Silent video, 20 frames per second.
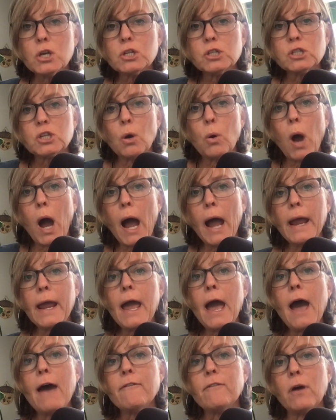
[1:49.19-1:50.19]
So I
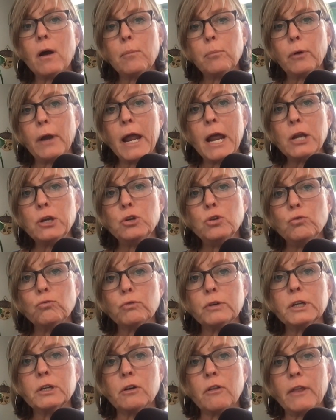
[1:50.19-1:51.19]
have a brand new
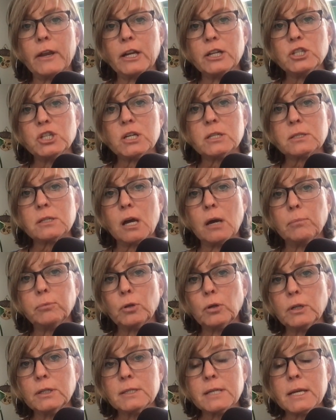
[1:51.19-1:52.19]
reel that I just
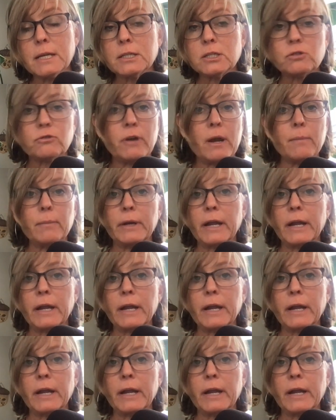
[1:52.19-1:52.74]
uploaded to Instagram,